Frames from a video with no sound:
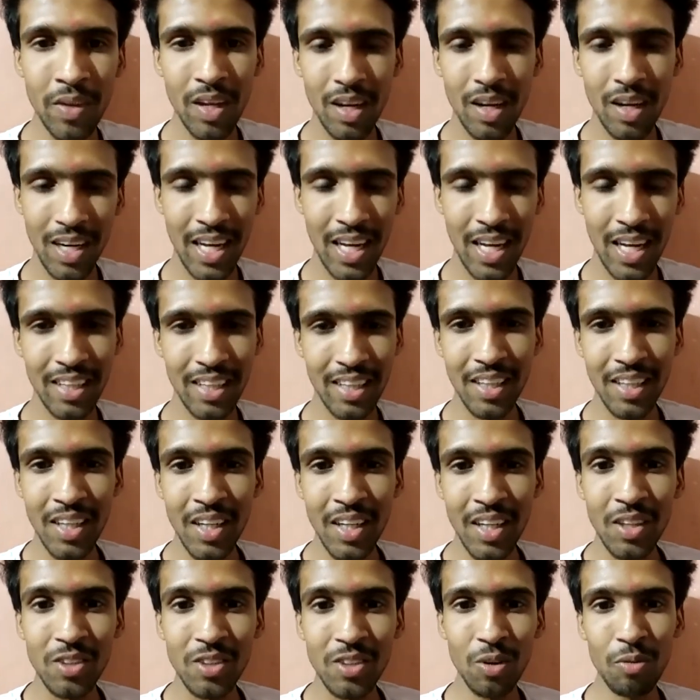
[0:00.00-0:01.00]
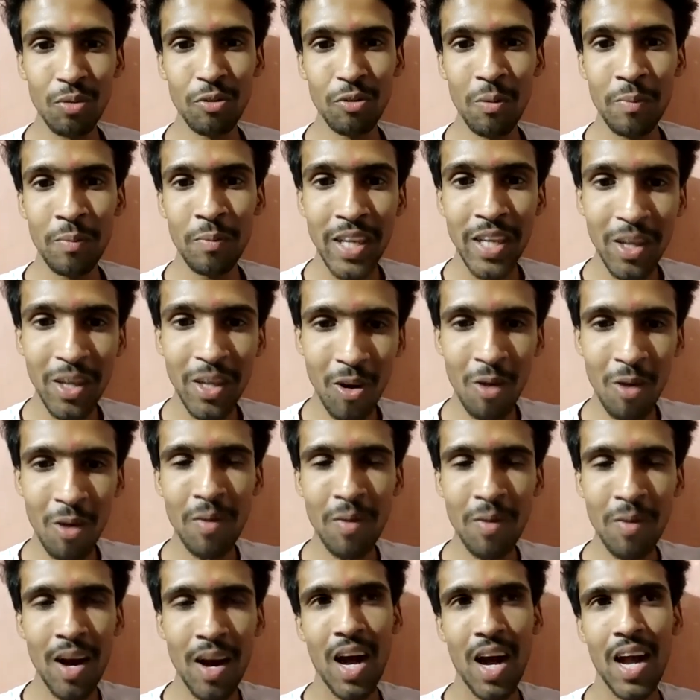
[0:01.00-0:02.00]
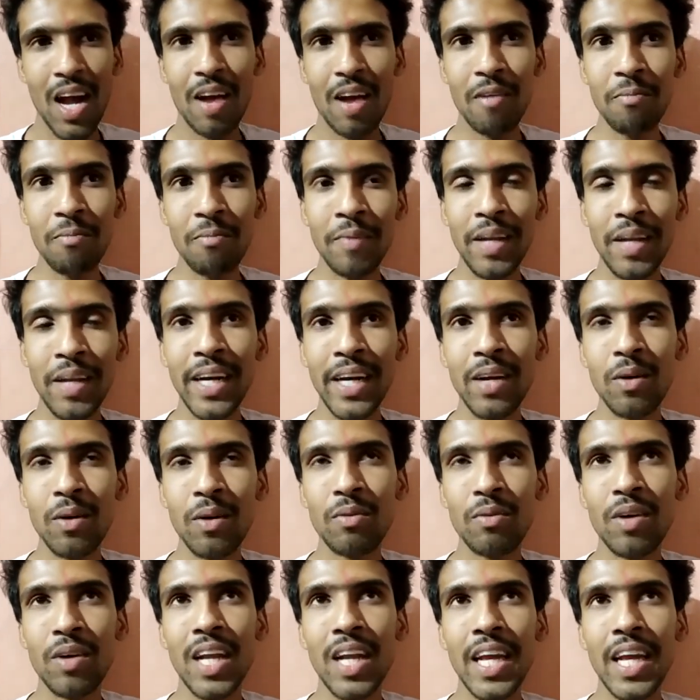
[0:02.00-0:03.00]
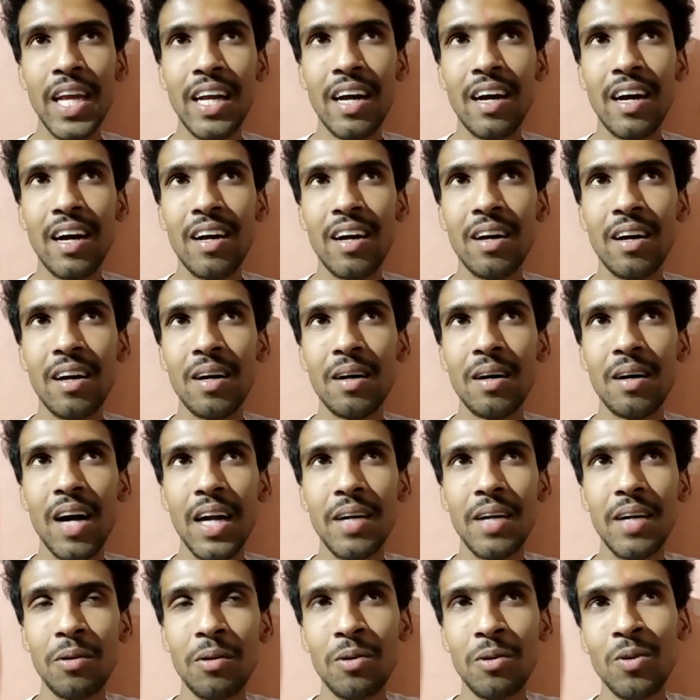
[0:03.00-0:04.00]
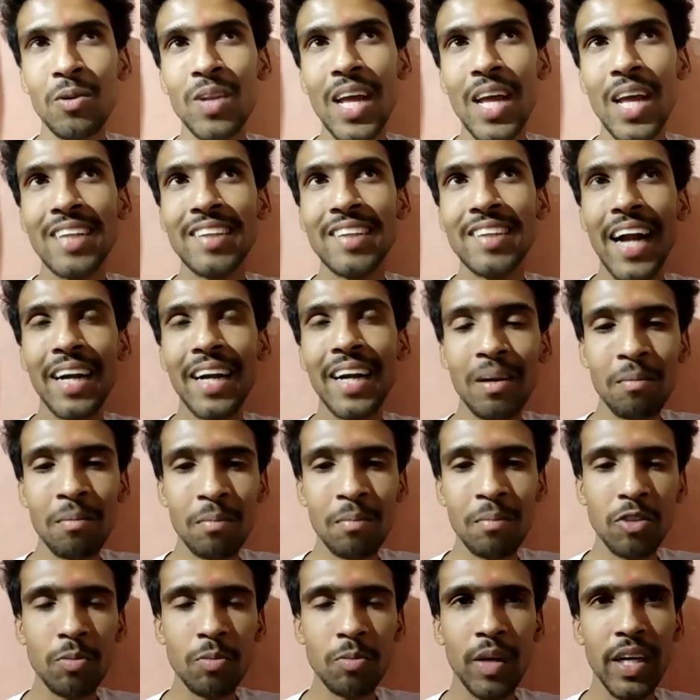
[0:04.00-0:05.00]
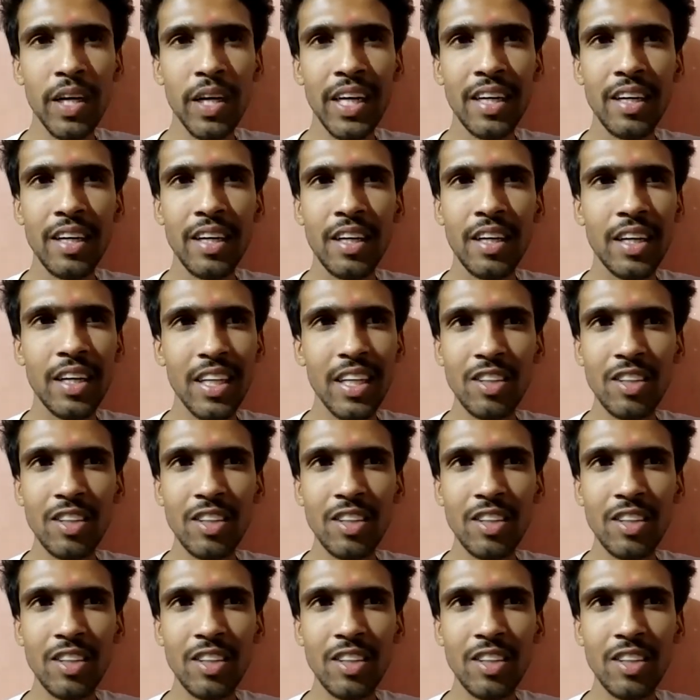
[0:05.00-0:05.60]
like so from ecom I have made over like I don't know the exact numbers, but it is